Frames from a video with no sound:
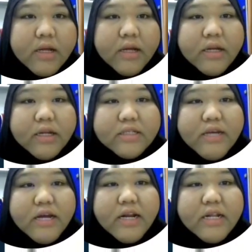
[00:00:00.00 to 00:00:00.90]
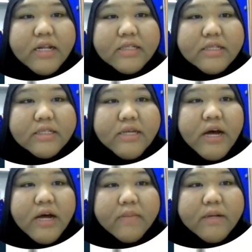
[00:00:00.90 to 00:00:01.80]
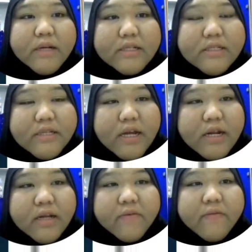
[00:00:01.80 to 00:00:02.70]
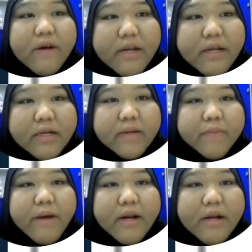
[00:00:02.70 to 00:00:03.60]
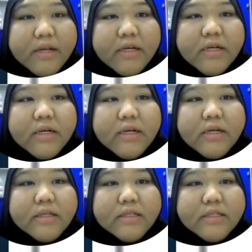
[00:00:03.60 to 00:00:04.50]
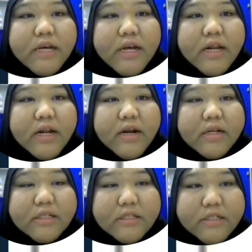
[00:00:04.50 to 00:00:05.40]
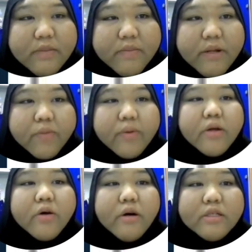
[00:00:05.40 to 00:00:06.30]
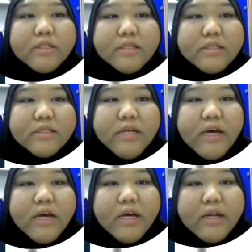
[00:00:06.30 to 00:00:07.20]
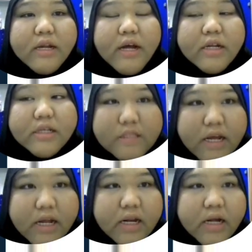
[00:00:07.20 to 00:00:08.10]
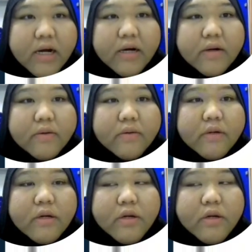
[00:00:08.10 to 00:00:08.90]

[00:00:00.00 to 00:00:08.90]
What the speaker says: This analysis helps us identify the parent-child relationship between courses and understand how